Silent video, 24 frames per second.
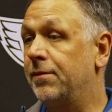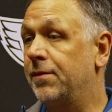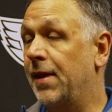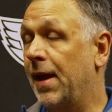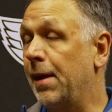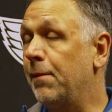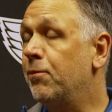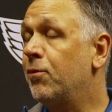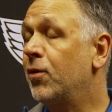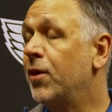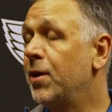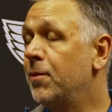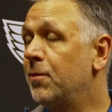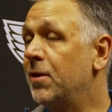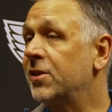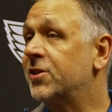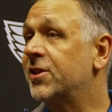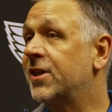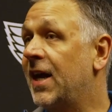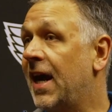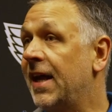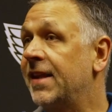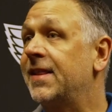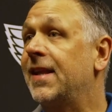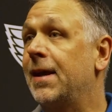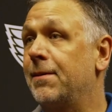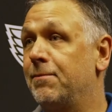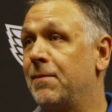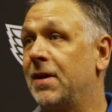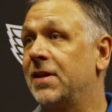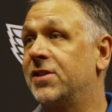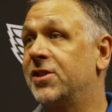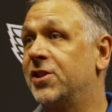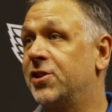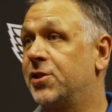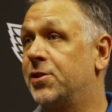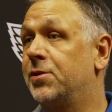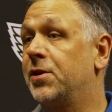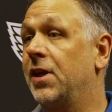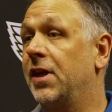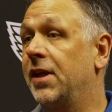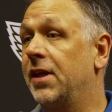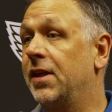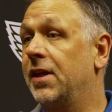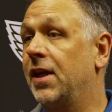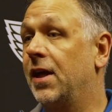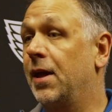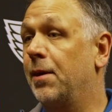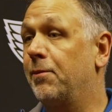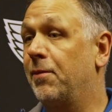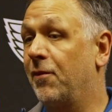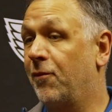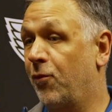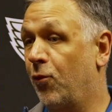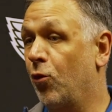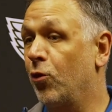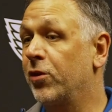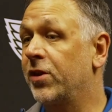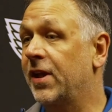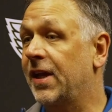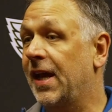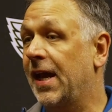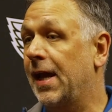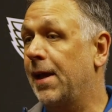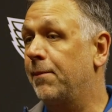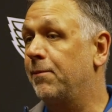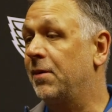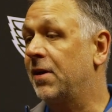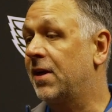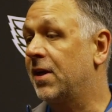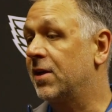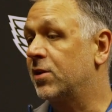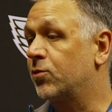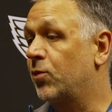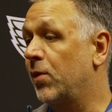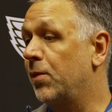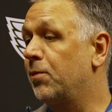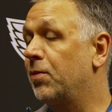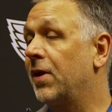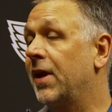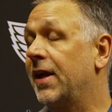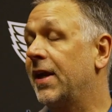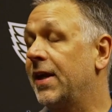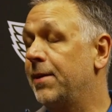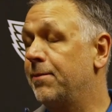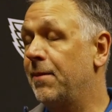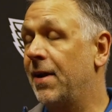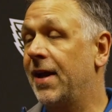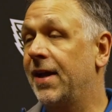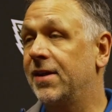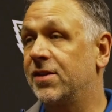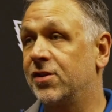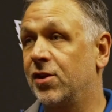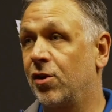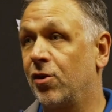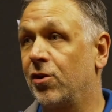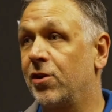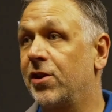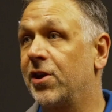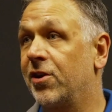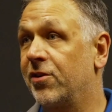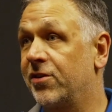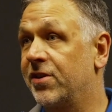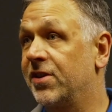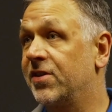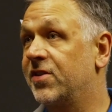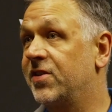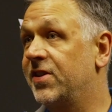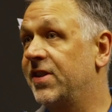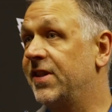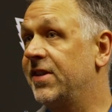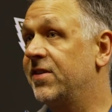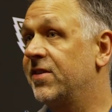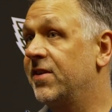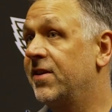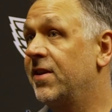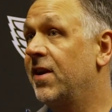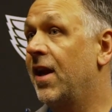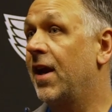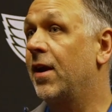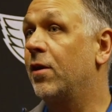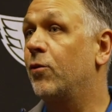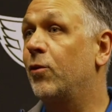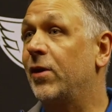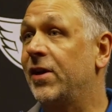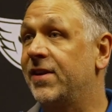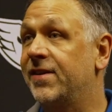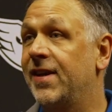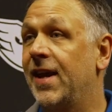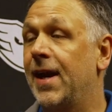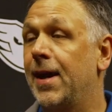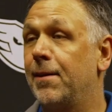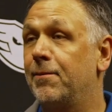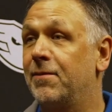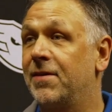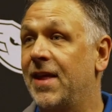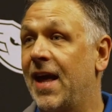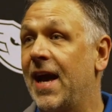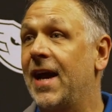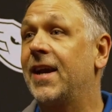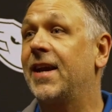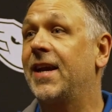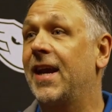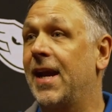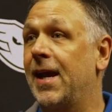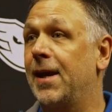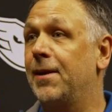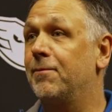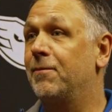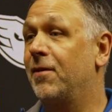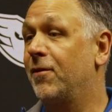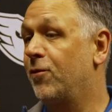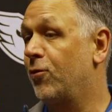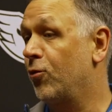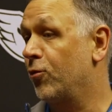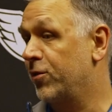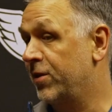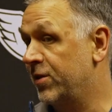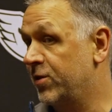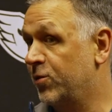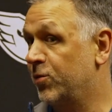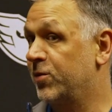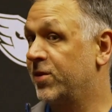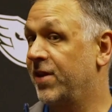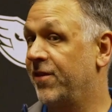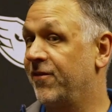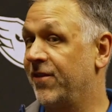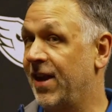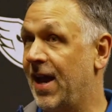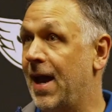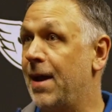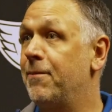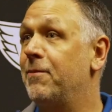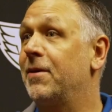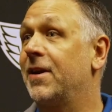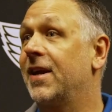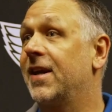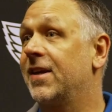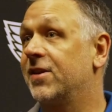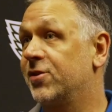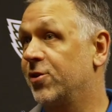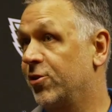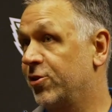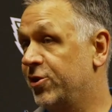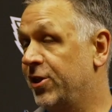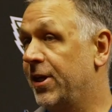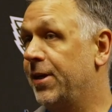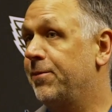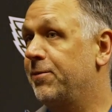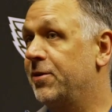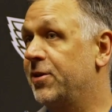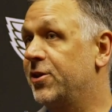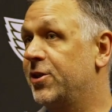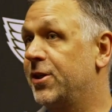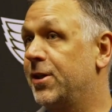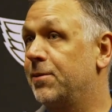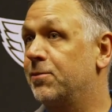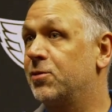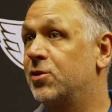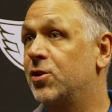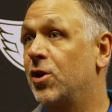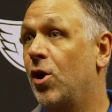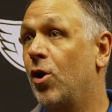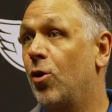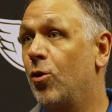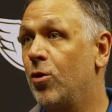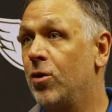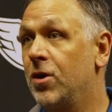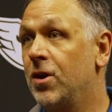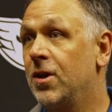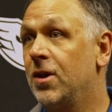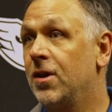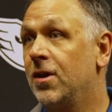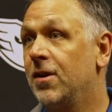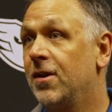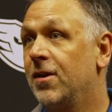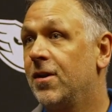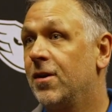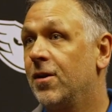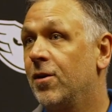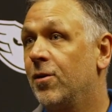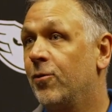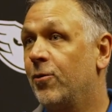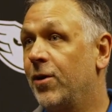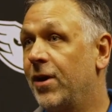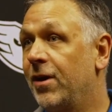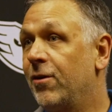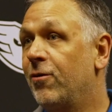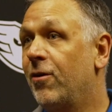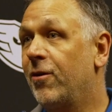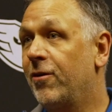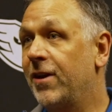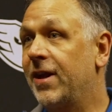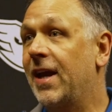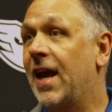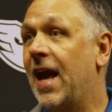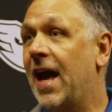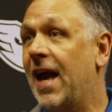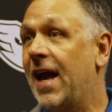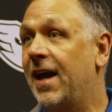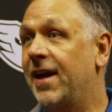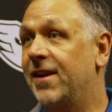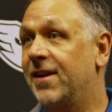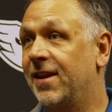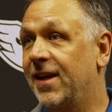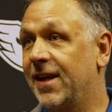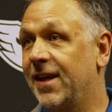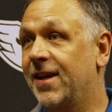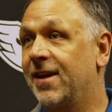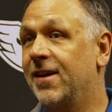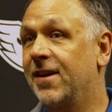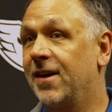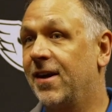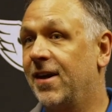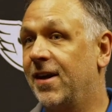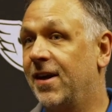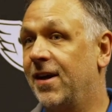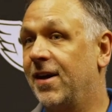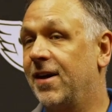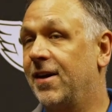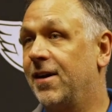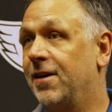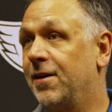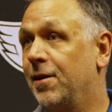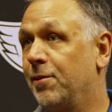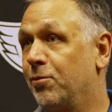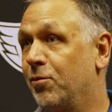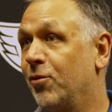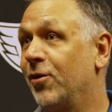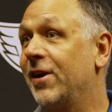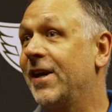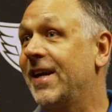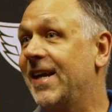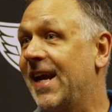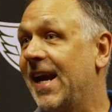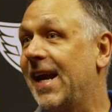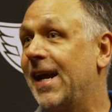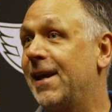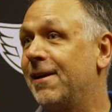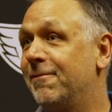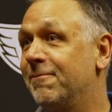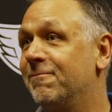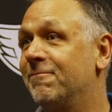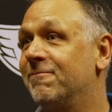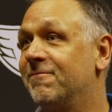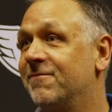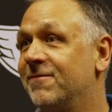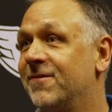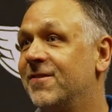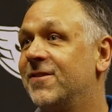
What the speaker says: They pretty much got that message before the game, because we played Emmaus earlier this season and we tabbed that game before this was even happening as our championship. So we already had like a pre-game